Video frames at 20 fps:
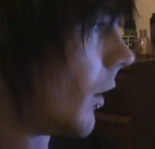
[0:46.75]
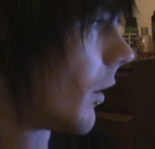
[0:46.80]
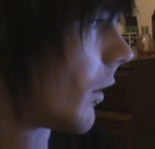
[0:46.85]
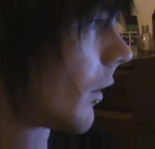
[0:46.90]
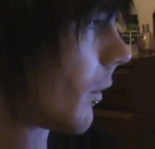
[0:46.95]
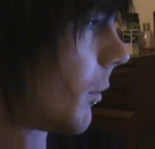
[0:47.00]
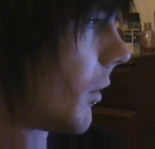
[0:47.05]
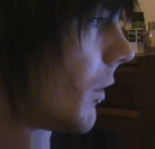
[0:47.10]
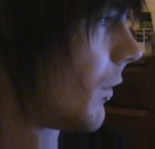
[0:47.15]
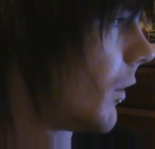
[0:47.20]

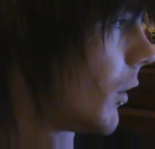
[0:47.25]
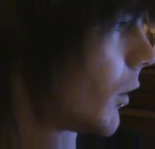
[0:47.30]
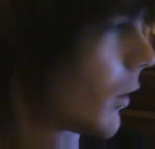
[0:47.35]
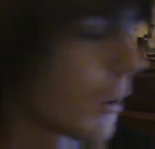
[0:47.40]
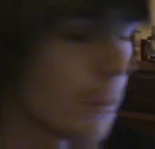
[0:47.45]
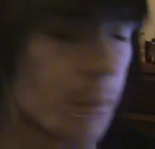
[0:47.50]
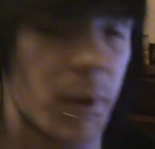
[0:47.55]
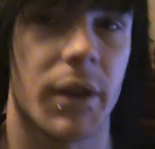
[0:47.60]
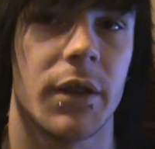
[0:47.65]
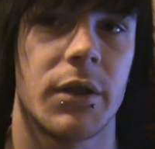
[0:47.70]
Because I mean, if you look
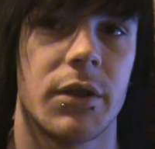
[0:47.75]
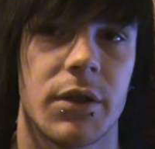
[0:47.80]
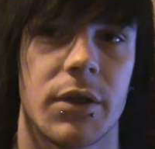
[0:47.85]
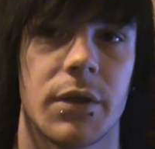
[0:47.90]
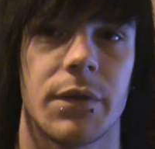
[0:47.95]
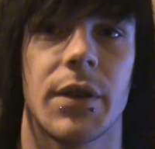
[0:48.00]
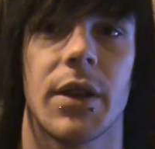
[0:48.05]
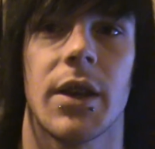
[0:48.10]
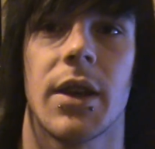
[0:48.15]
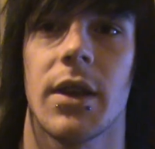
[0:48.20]
at pictures
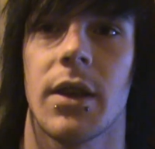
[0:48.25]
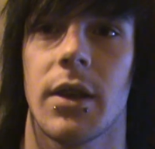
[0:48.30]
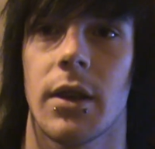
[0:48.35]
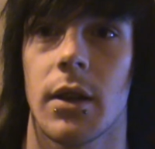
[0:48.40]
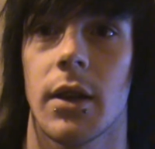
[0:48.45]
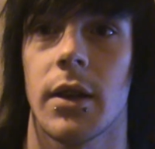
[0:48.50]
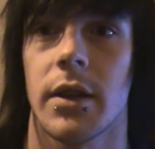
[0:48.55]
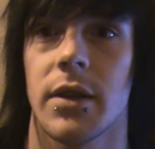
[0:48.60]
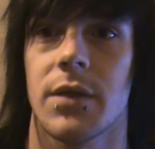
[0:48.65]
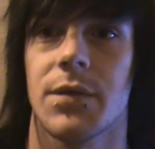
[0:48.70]
of it,
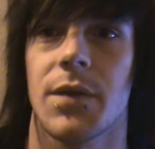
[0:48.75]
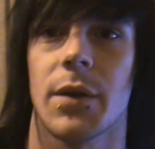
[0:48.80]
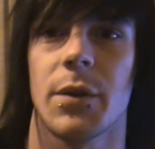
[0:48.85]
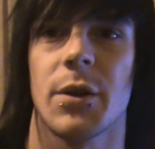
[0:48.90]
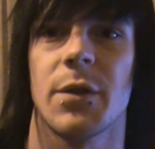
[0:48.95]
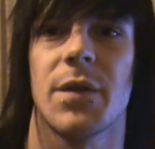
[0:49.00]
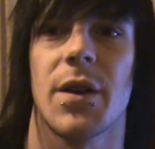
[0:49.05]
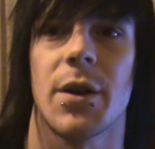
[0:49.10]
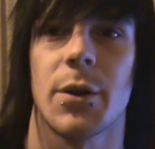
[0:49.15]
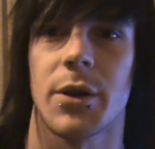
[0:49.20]
it is
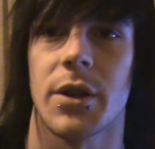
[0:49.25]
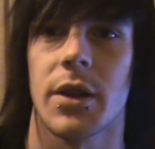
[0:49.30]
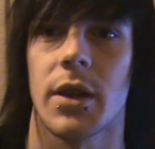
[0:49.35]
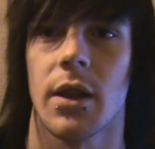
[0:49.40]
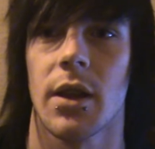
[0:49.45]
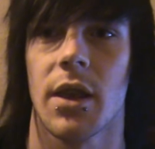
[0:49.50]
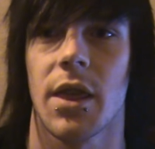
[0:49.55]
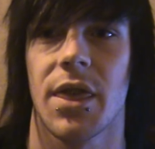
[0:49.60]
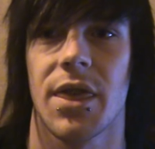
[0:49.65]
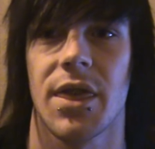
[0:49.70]
very, very
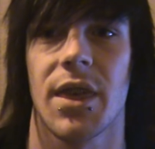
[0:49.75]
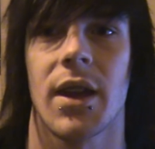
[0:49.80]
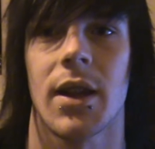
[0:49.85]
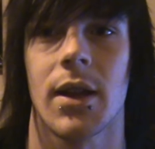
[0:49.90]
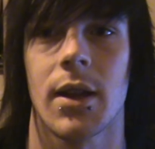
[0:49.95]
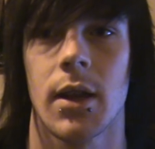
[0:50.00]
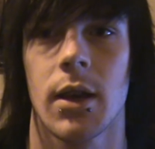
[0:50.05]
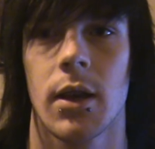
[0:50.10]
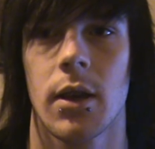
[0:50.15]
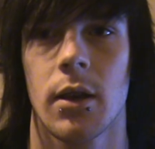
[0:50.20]

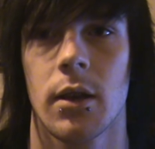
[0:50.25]
thin,